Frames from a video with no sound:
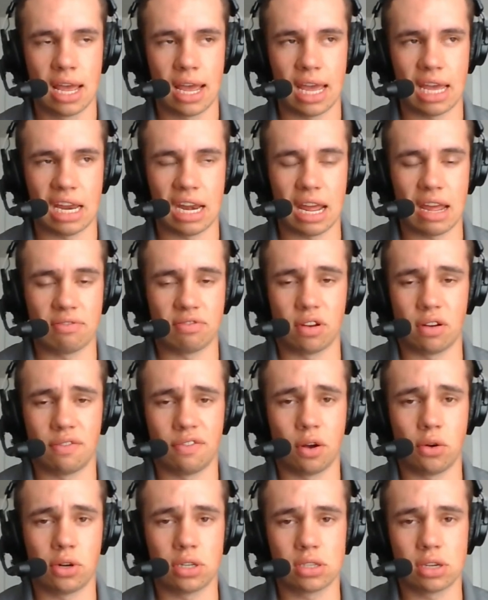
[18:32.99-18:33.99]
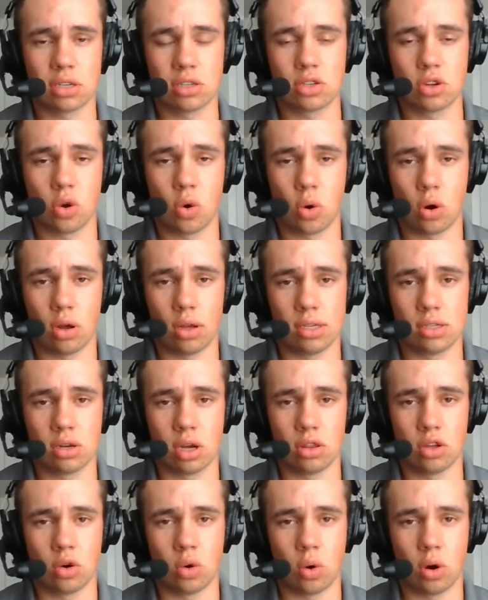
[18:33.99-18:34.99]
And if their focus is
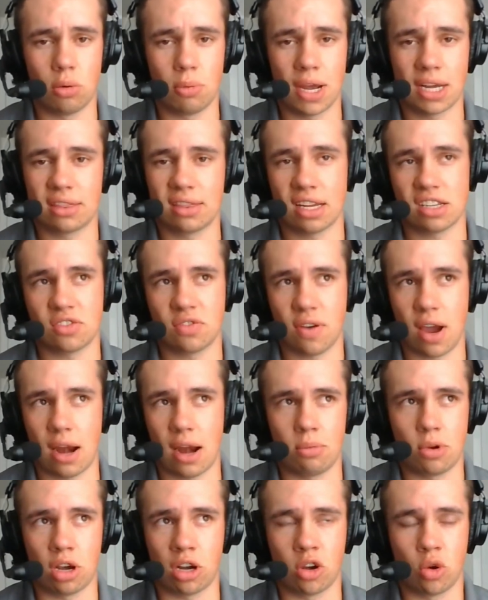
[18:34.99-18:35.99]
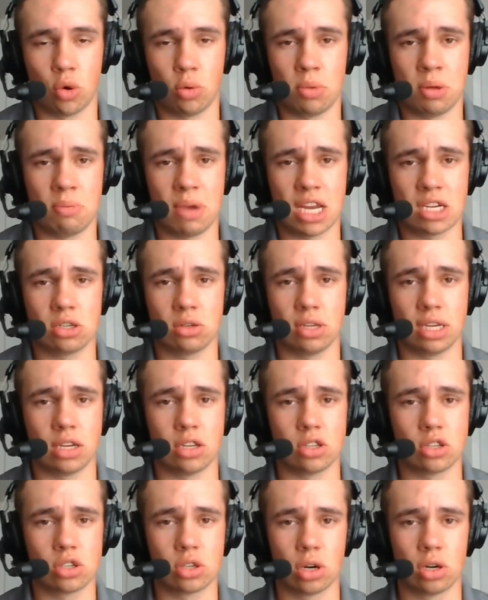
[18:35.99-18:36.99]
on the quarterback, that's fine. I'm not going to be majorly
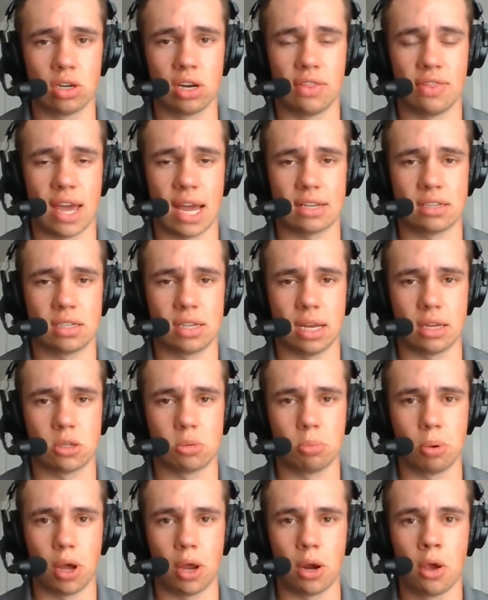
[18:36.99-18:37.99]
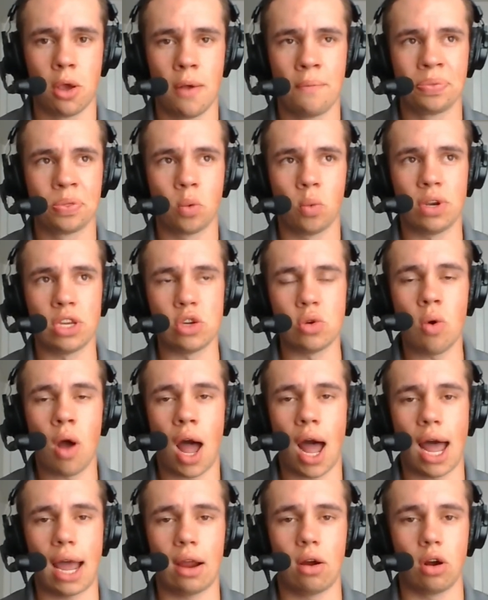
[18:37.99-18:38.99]
concerned in that sense. But when you
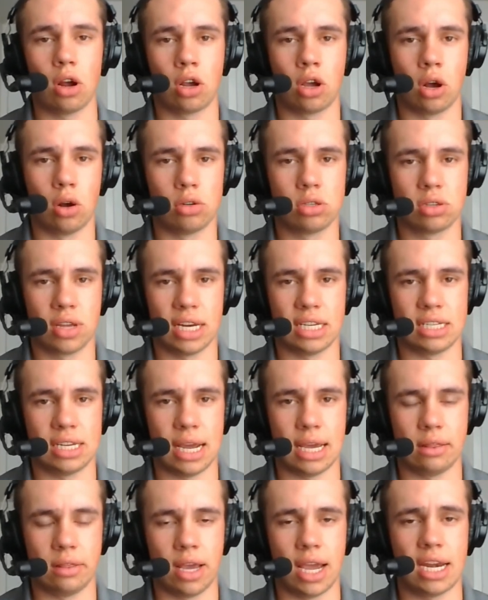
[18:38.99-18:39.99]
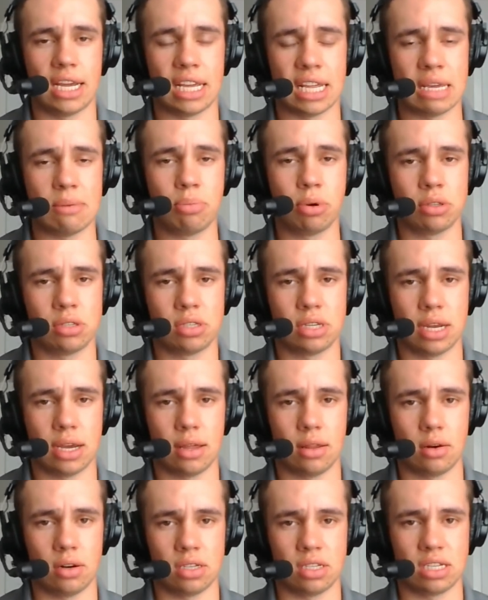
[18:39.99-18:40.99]
hire a coach like Dan Lanning, he puts
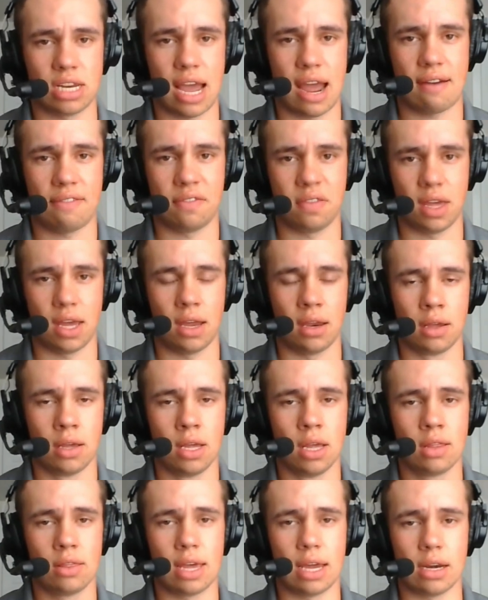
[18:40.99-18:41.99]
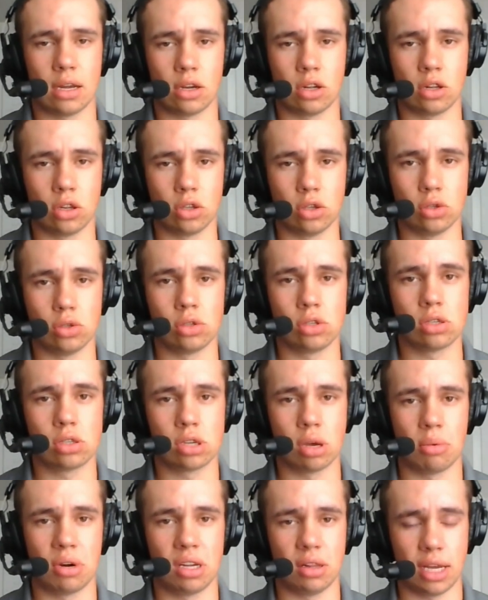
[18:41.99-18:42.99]
together a staff that includes
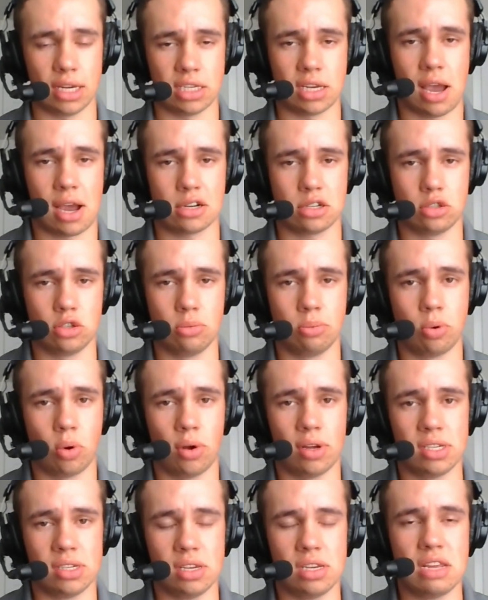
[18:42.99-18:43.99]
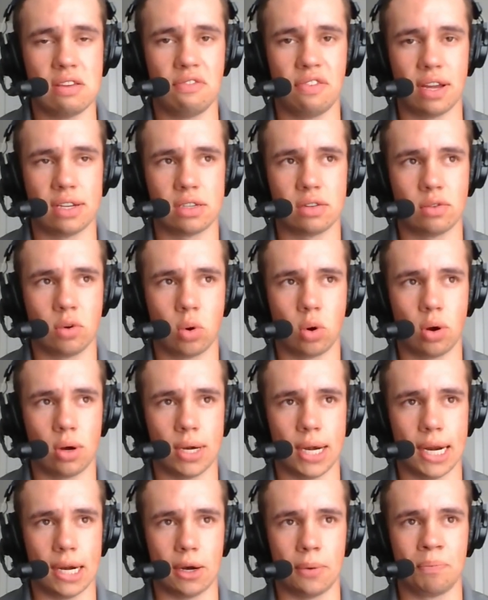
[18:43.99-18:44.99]
somebody like Tosh Lupoi as the defensive
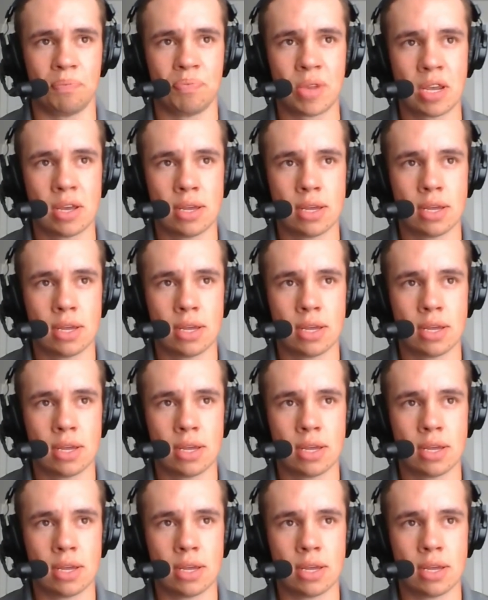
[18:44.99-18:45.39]
coordinator.